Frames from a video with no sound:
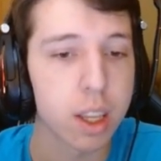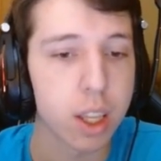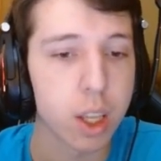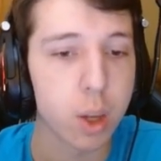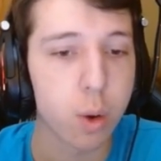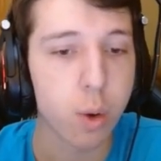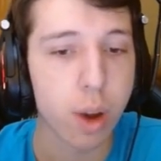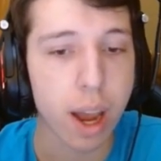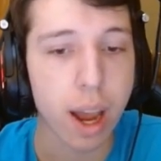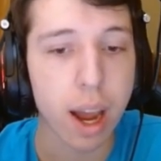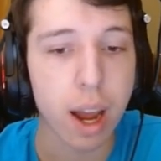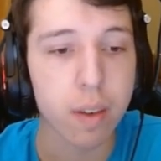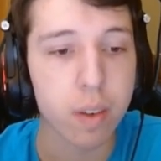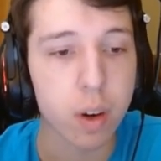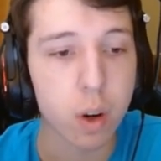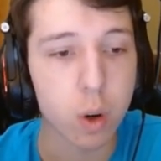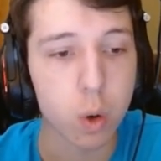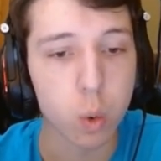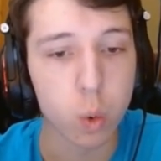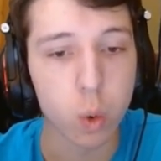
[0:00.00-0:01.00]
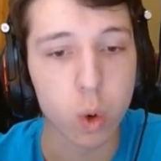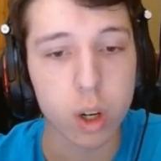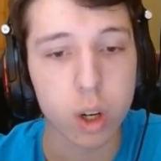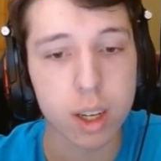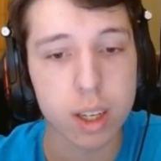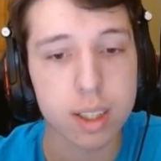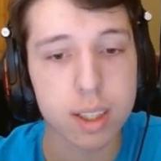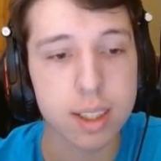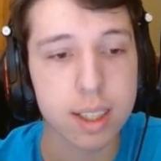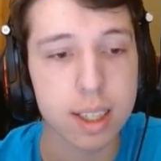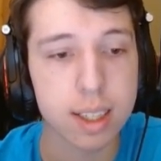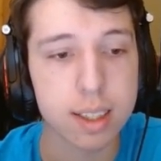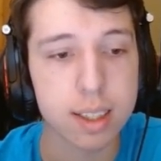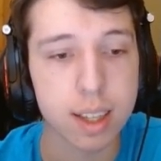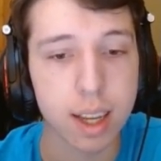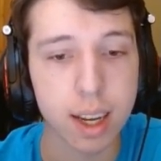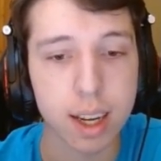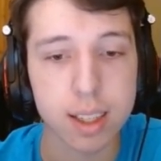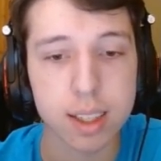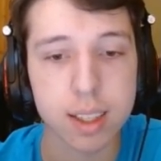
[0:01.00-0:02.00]
You have rook
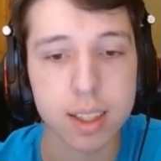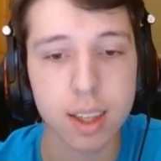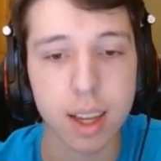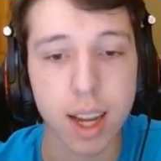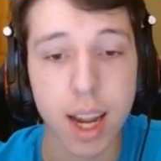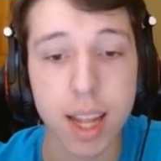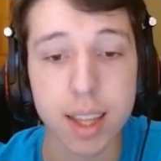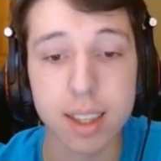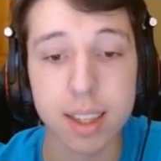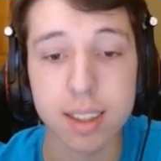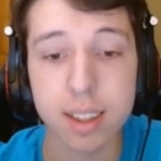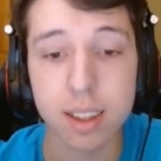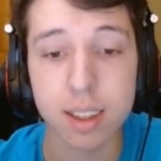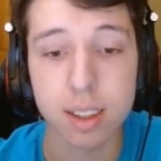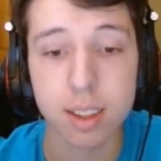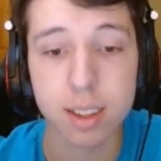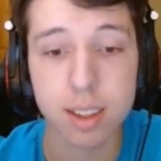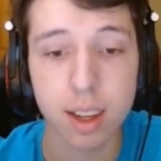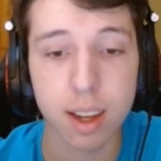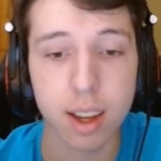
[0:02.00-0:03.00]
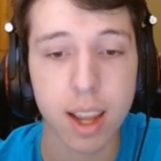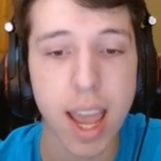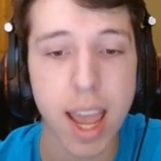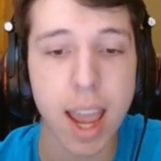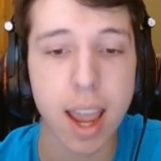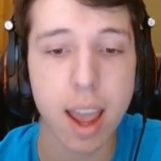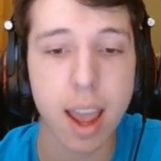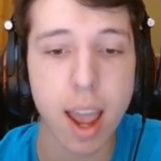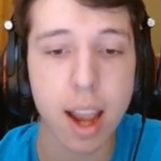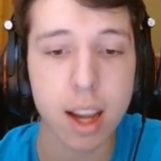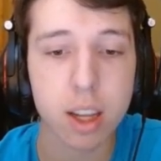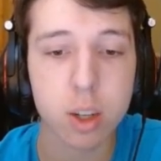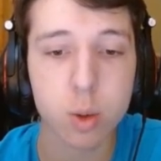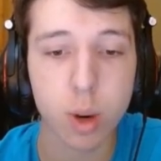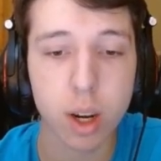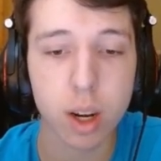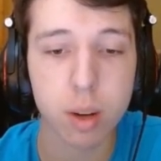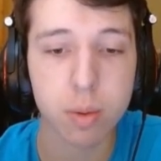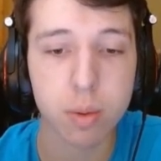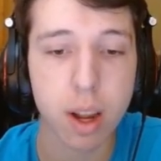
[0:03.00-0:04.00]
c6, and this is
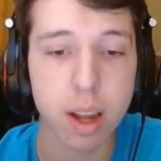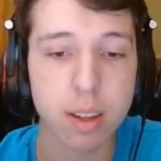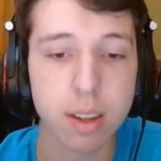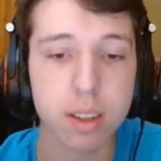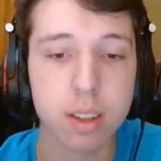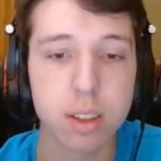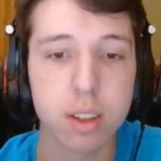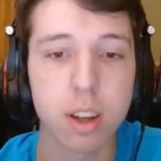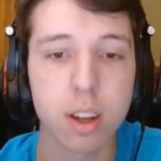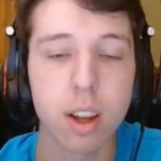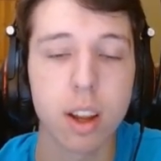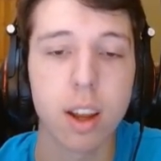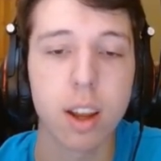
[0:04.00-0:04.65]
X-ray defense,